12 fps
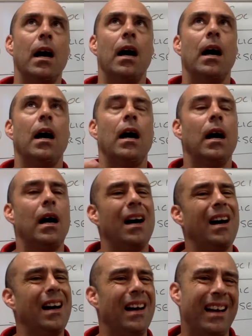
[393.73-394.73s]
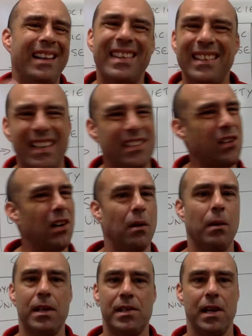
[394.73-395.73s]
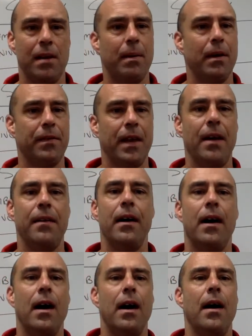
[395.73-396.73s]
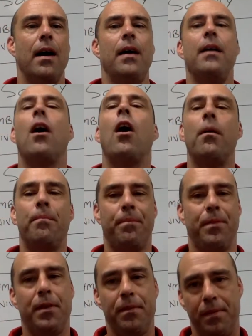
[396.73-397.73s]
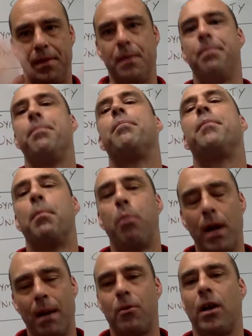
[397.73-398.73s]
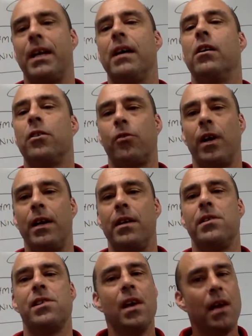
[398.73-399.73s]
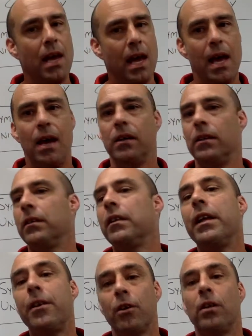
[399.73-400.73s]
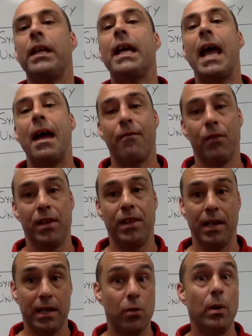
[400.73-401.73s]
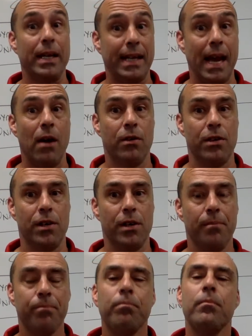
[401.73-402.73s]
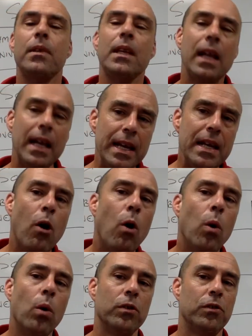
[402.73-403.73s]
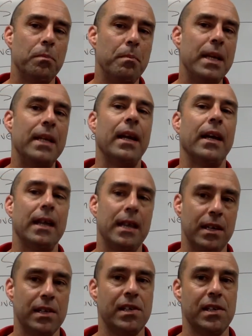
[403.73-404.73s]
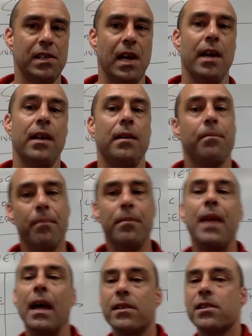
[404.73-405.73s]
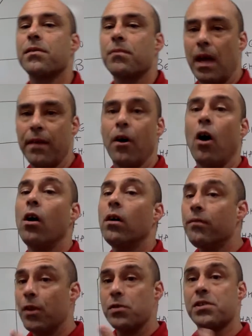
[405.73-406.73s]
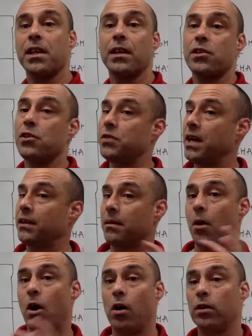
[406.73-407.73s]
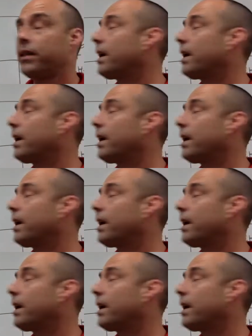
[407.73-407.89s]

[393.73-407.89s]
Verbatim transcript: I think that's all I want to say about that. Uh, uh, the, the, the point I'm trying to illustrate is literally everything you encounter holds meaning in a society. And that's and all of those things, you take them all